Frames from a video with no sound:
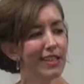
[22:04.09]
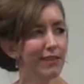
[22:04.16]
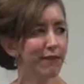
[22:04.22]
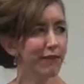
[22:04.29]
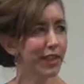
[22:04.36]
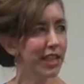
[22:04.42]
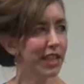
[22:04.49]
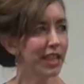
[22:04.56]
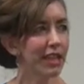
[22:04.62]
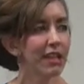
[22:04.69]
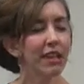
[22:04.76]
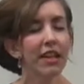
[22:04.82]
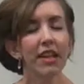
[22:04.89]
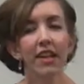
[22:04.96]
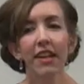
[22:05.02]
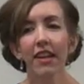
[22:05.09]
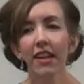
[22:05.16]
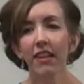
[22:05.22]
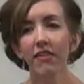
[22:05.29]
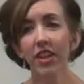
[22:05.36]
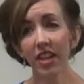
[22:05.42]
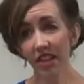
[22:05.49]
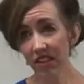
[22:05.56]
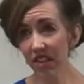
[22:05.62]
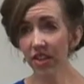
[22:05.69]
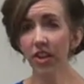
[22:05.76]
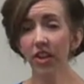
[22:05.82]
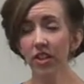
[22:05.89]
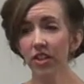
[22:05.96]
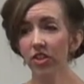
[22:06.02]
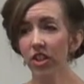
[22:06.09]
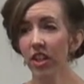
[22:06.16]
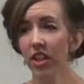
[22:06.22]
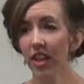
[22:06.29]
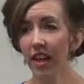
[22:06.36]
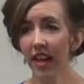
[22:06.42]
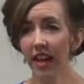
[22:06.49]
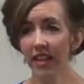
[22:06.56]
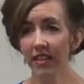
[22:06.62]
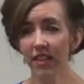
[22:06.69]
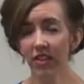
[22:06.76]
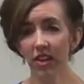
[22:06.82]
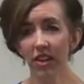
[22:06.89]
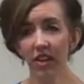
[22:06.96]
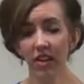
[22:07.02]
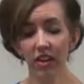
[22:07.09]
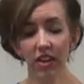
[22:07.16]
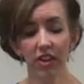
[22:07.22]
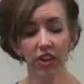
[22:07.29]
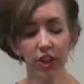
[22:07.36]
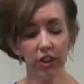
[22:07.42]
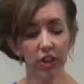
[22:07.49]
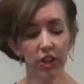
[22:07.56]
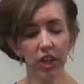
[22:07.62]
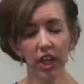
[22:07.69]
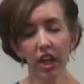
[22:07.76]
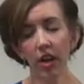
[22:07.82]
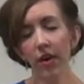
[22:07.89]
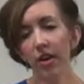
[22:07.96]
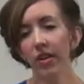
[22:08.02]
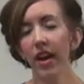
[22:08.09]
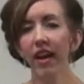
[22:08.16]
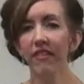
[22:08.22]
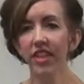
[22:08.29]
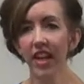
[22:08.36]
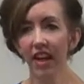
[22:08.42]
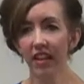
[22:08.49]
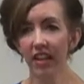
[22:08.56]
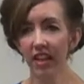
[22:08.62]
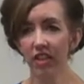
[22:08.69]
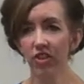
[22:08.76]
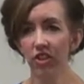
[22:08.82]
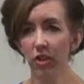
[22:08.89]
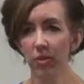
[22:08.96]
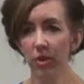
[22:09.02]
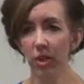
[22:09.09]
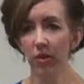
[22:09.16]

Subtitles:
it's funny, then it's encouraging the guys, and they're learning, oh, I don't have to act like a gentleman